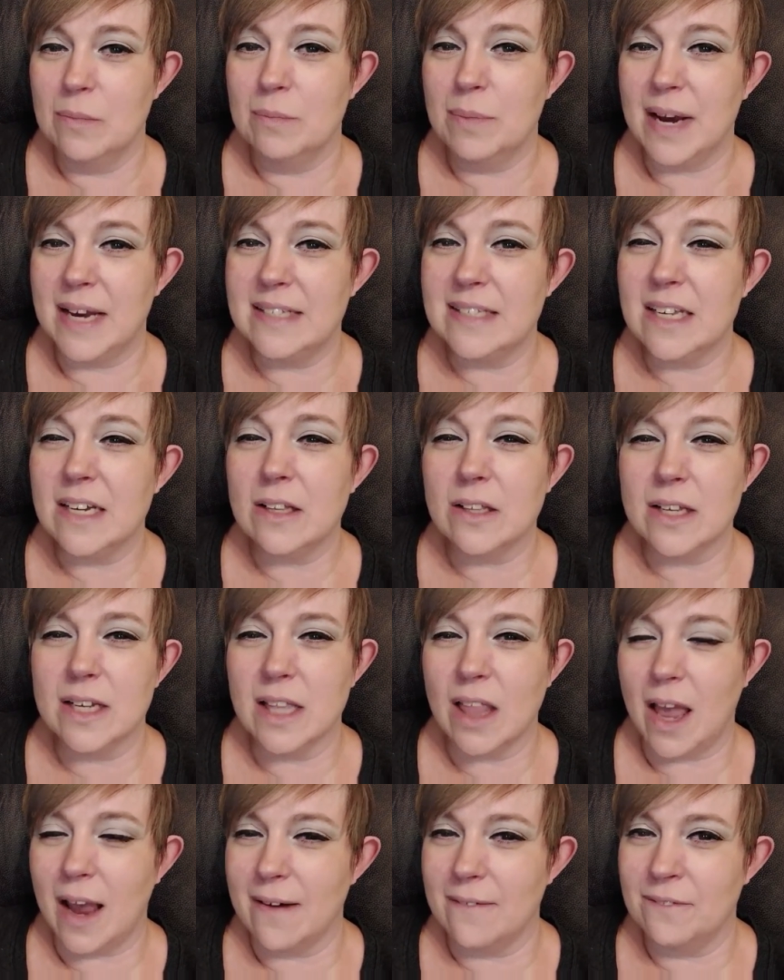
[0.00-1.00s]

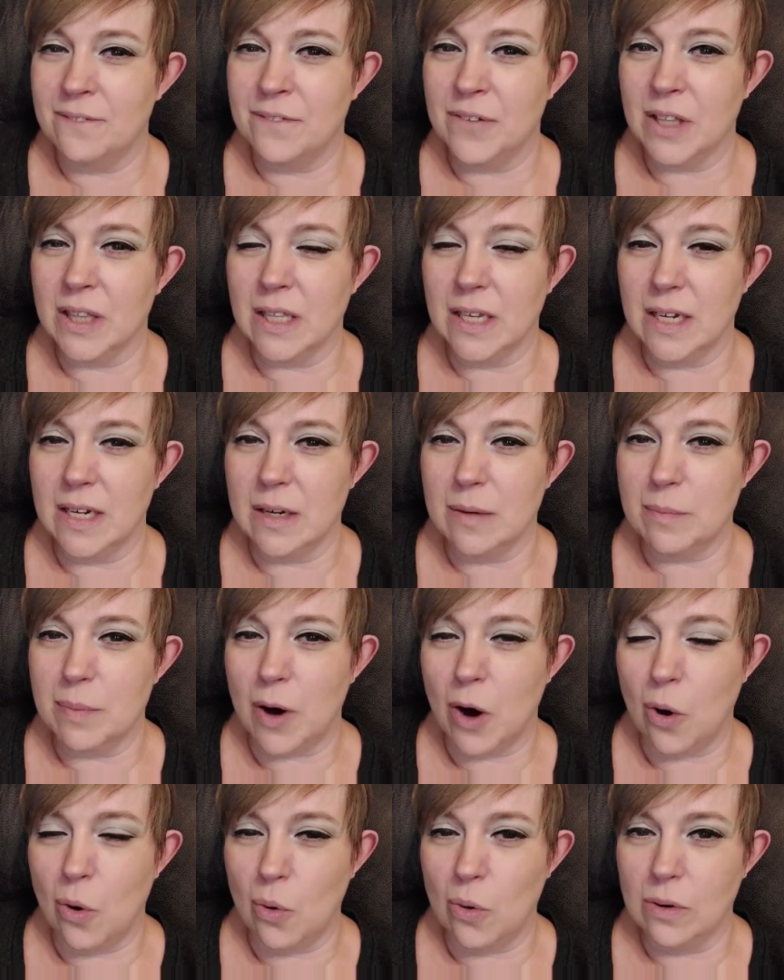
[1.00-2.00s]
basically like flip
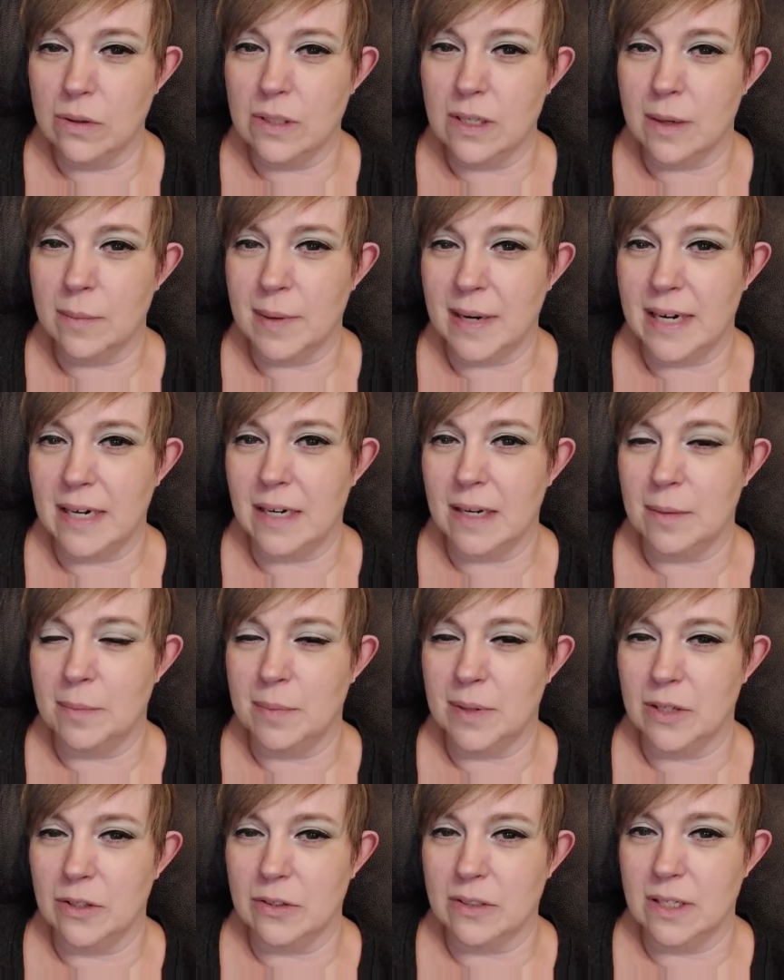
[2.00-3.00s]
old abandoned
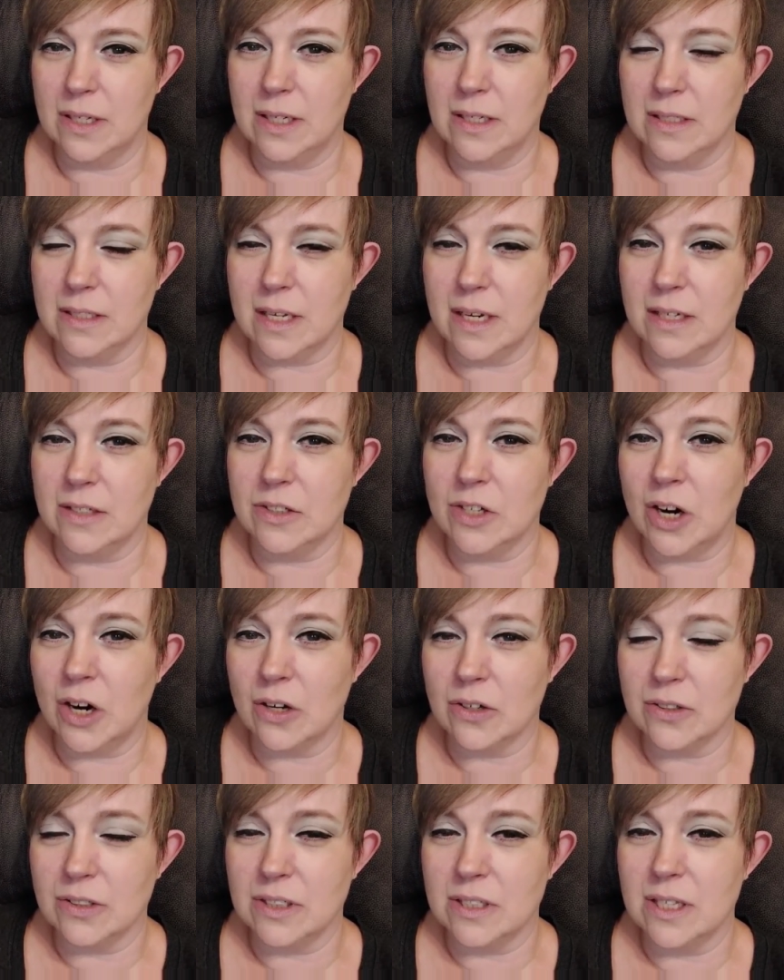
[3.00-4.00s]
buildings and
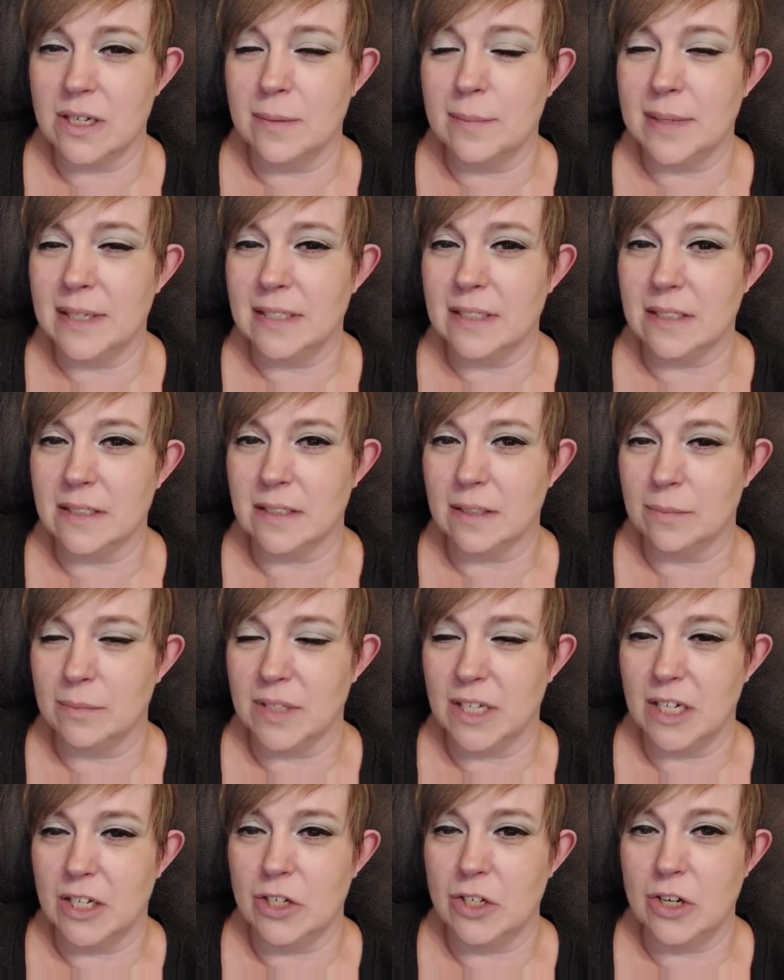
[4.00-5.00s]
turns them into
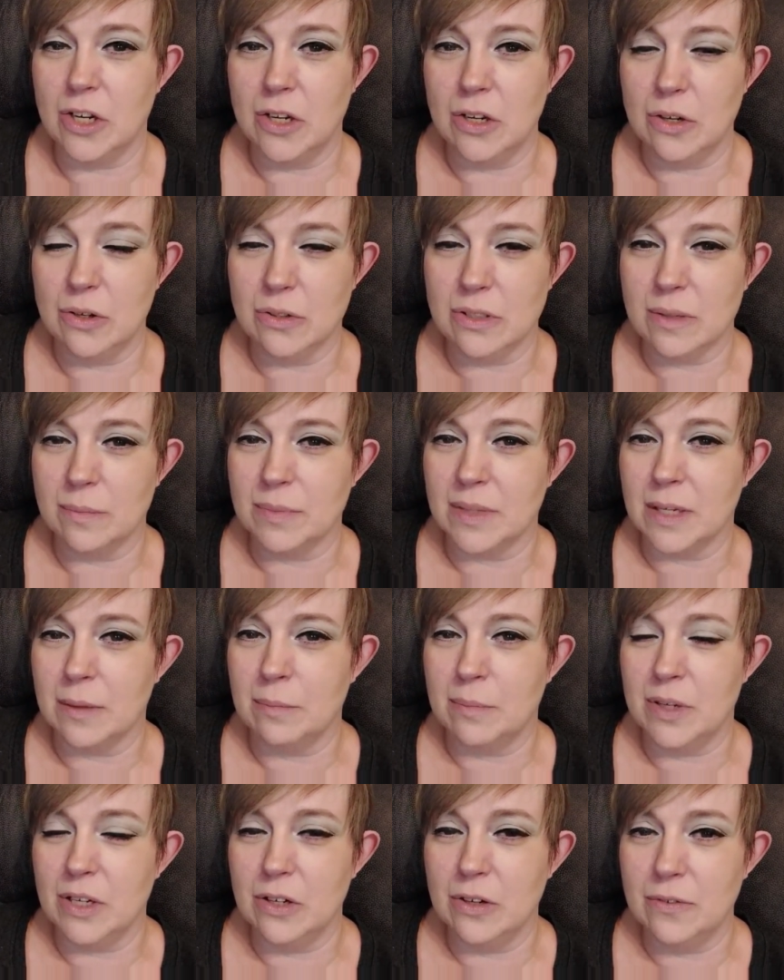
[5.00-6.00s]
something new,
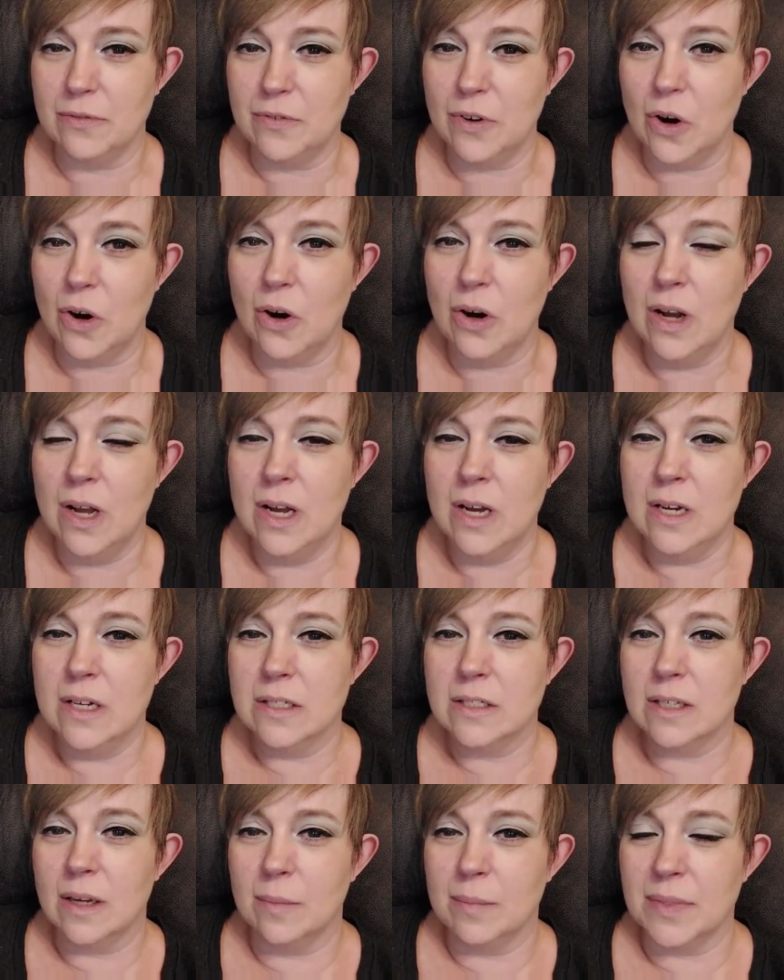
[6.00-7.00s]
something beautiful,
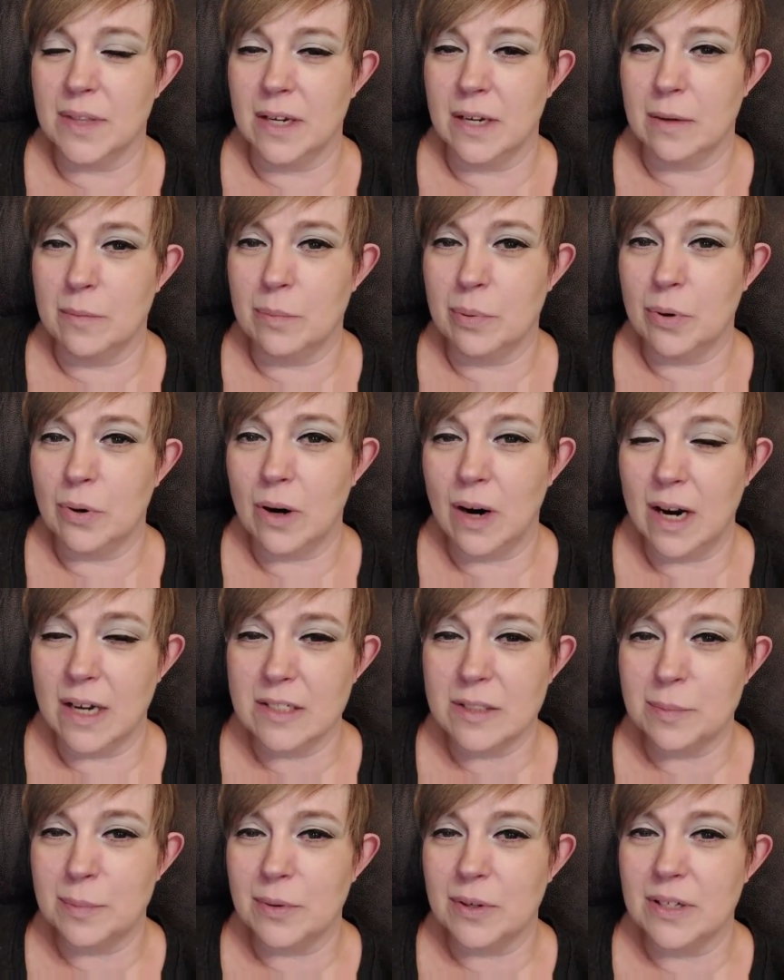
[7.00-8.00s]
something
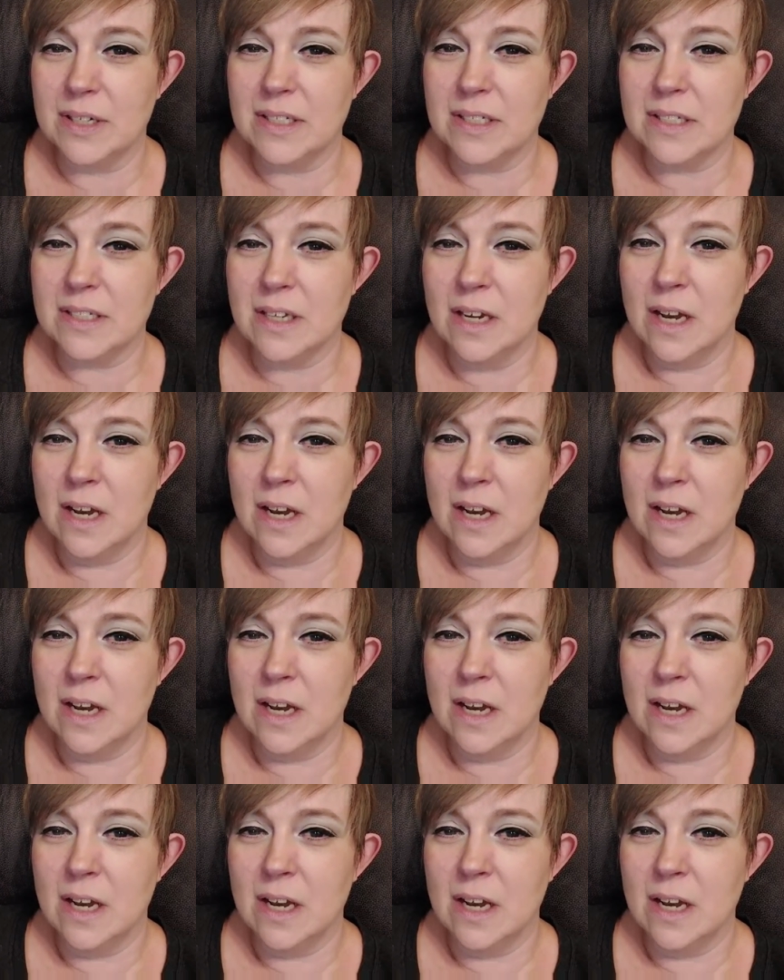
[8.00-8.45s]
prosperous.